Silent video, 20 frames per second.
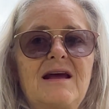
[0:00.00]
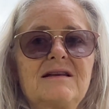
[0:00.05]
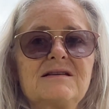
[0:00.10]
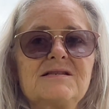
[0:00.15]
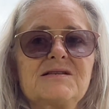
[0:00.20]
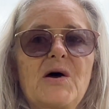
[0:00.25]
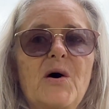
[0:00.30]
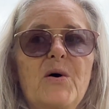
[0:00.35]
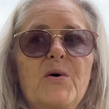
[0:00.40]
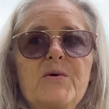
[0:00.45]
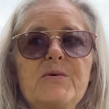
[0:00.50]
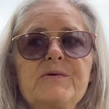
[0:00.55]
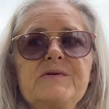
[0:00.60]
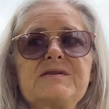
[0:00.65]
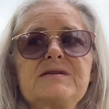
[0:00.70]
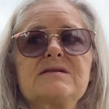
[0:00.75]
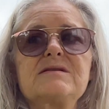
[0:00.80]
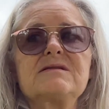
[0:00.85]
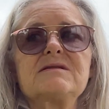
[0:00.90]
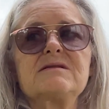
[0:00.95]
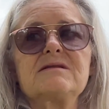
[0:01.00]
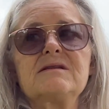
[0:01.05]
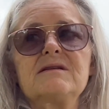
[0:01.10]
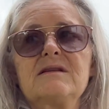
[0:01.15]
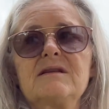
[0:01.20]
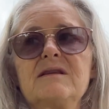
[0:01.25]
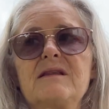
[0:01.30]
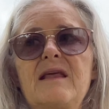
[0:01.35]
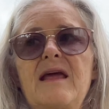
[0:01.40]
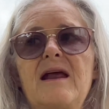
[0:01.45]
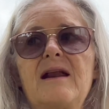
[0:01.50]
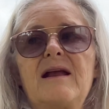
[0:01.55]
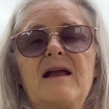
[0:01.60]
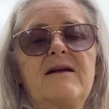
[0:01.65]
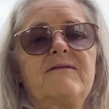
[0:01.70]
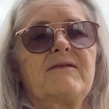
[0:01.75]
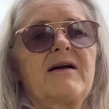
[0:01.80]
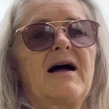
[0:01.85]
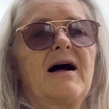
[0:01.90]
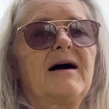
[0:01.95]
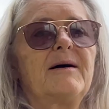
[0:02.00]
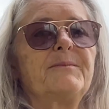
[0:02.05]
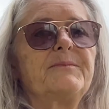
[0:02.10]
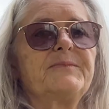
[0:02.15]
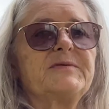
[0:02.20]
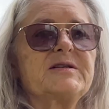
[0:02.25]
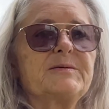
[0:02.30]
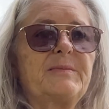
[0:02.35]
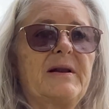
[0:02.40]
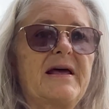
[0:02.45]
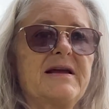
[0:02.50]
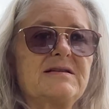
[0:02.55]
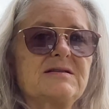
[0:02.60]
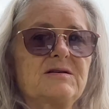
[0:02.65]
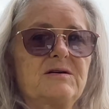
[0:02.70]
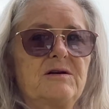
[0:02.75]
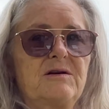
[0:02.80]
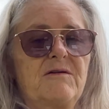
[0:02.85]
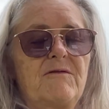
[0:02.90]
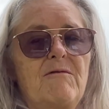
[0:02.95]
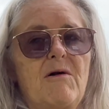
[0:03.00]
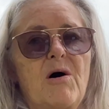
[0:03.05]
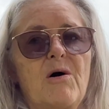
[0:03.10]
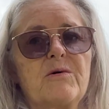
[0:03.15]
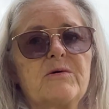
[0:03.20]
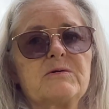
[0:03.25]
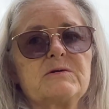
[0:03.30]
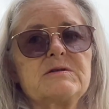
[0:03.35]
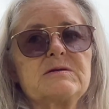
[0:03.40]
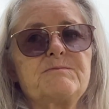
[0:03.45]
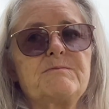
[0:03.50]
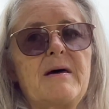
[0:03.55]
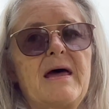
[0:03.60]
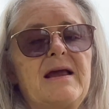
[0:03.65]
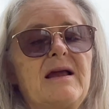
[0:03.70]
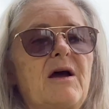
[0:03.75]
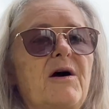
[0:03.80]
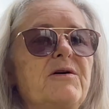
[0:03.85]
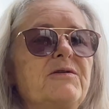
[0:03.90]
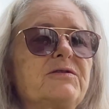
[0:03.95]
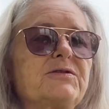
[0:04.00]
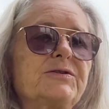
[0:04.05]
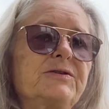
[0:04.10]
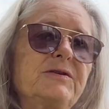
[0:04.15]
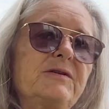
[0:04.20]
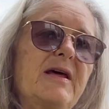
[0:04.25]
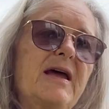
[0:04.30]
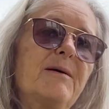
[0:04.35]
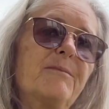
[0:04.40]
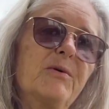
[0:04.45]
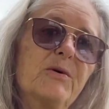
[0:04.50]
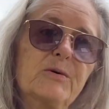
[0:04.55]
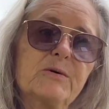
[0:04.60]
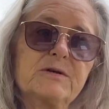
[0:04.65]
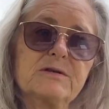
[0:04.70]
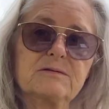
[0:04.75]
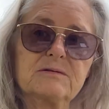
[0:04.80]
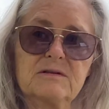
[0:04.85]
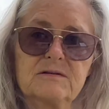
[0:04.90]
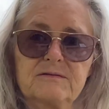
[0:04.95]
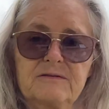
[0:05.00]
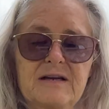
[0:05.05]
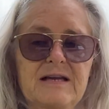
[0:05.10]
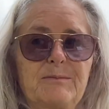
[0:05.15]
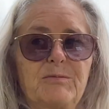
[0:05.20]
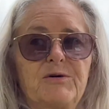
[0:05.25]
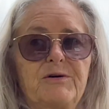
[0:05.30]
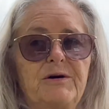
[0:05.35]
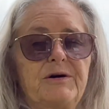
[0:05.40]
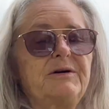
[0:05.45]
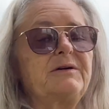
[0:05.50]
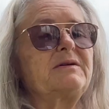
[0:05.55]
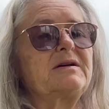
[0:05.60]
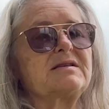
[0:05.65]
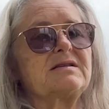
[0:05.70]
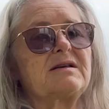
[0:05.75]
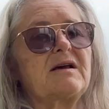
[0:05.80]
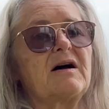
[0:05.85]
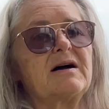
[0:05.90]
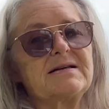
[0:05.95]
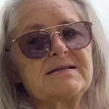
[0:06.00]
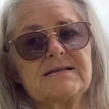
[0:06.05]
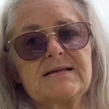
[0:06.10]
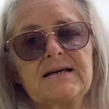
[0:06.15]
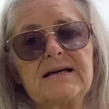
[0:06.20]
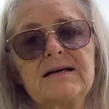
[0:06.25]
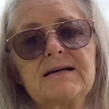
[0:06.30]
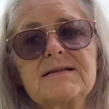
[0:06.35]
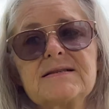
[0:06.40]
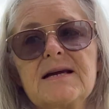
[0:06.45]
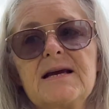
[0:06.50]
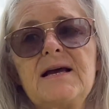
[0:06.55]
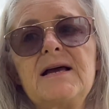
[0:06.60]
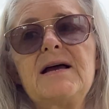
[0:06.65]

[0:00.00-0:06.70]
souls that have come to play certain roles may go through that portal of Nibiru, as I see it.